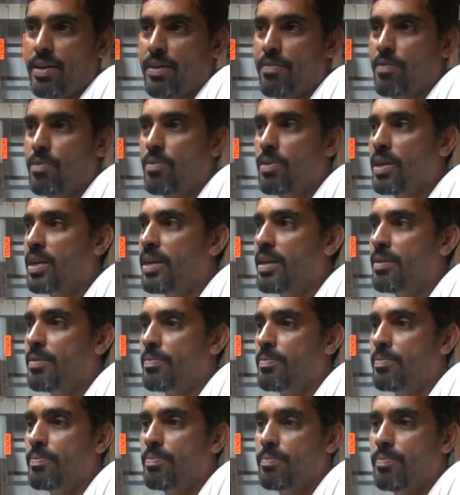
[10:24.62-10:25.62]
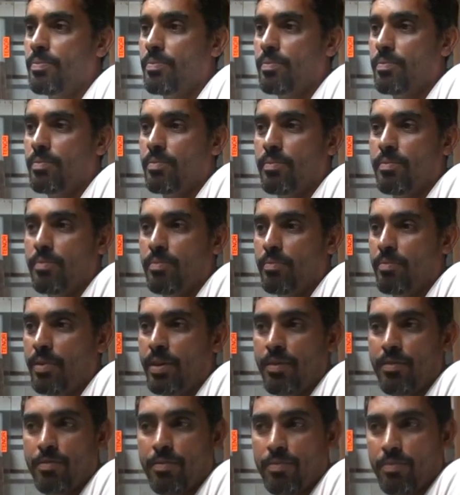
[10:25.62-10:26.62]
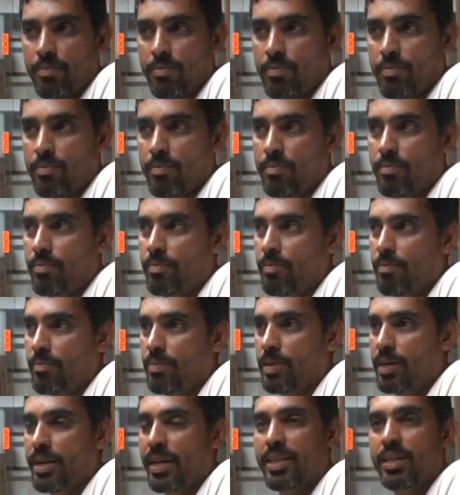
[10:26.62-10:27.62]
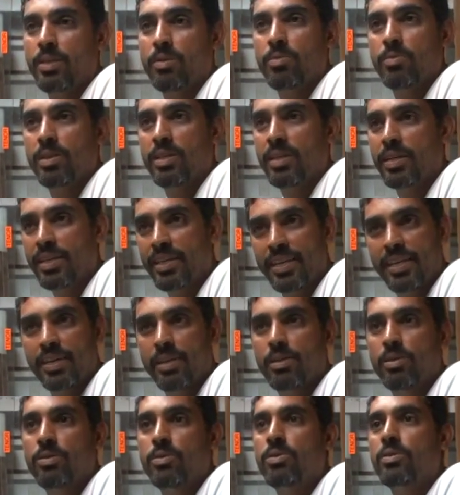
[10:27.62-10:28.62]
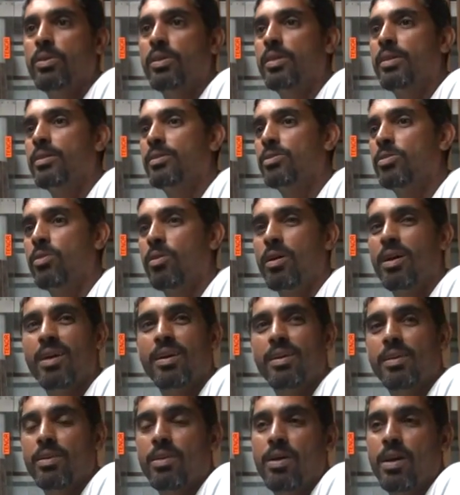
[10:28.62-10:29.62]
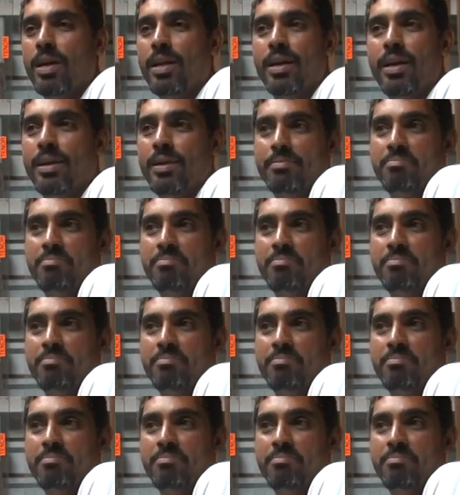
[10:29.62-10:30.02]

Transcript: never really been connected with the guild, and so you know, I